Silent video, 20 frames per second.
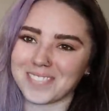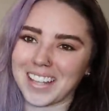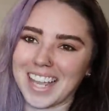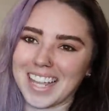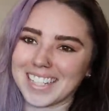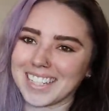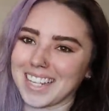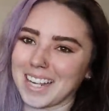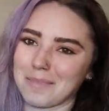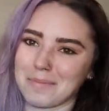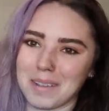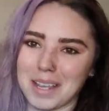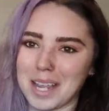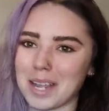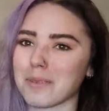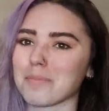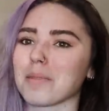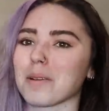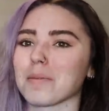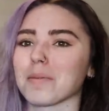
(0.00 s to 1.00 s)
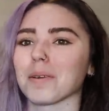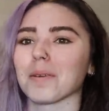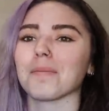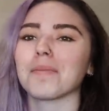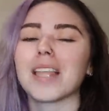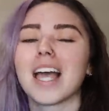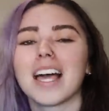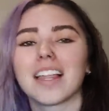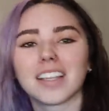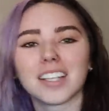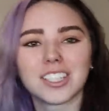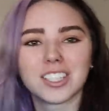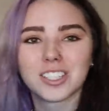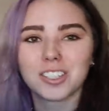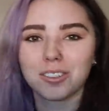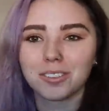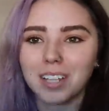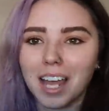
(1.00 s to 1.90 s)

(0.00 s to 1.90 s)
I dyed my hair purple. Let's show